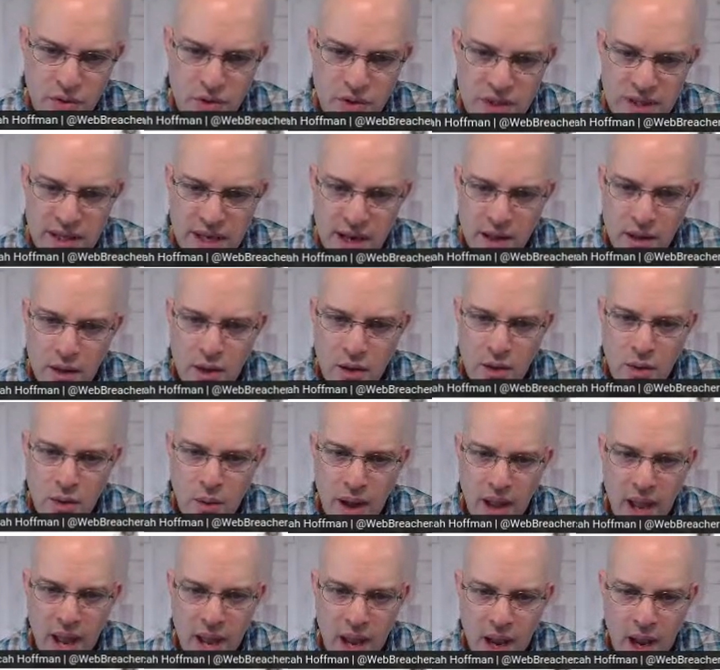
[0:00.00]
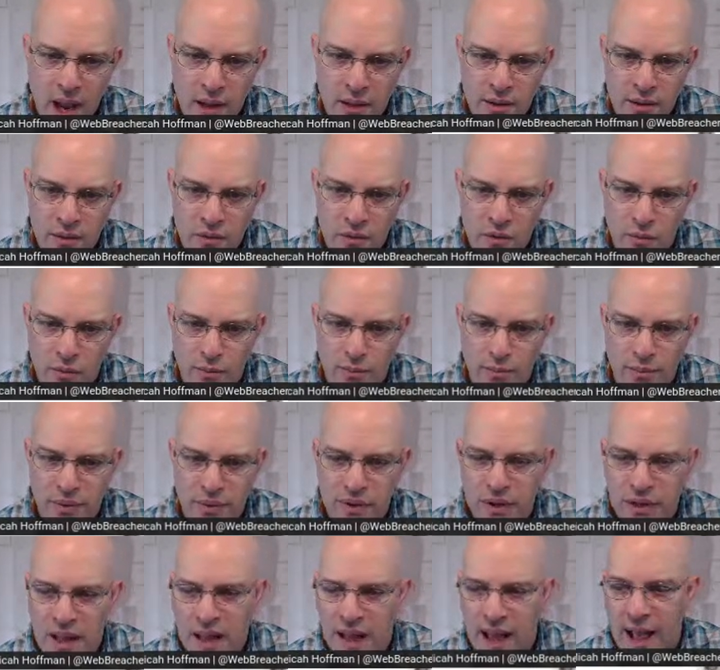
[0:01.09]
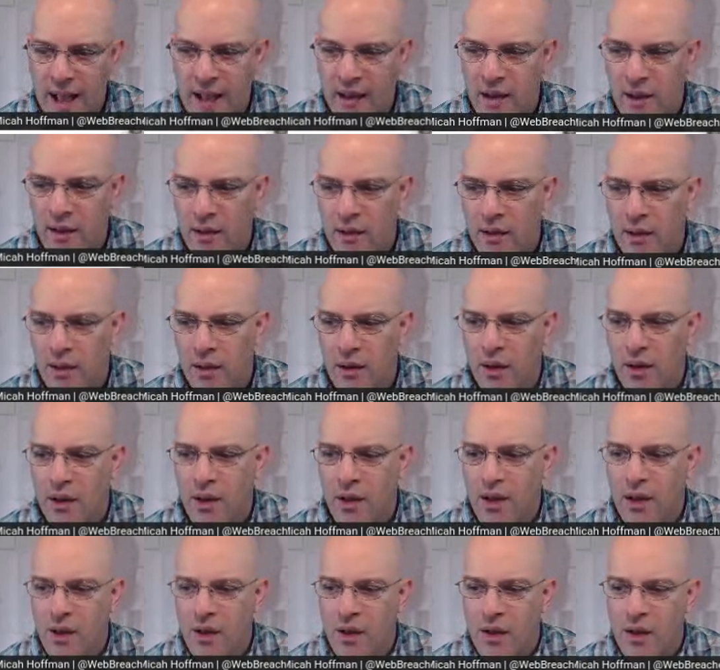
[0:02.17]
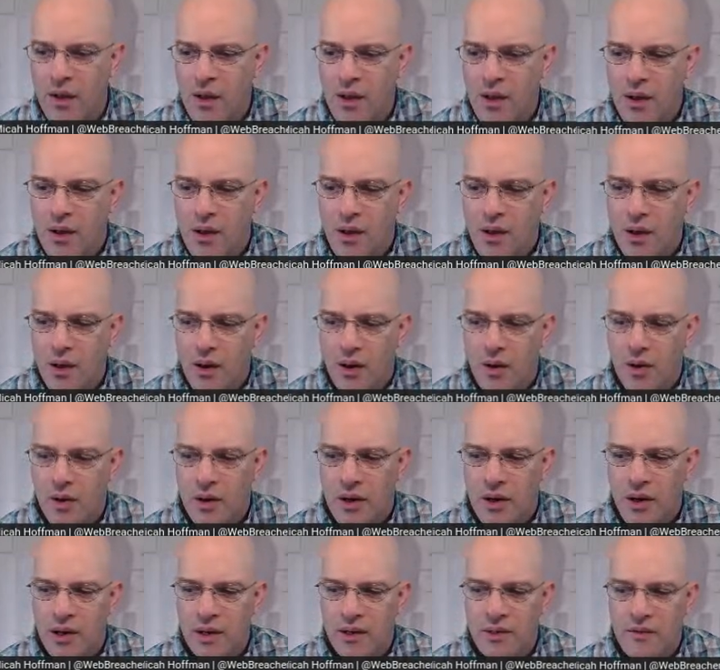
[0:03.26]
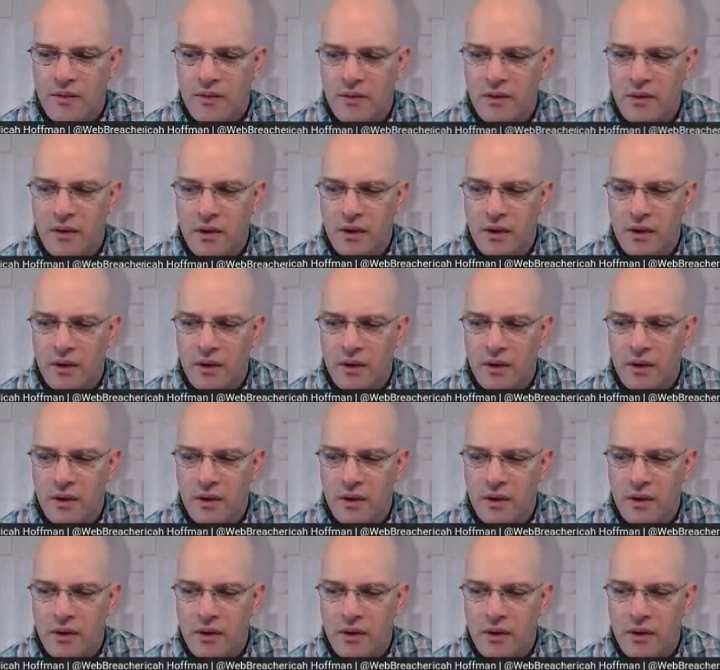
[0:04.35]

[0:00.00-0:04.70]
yellow and black. All right.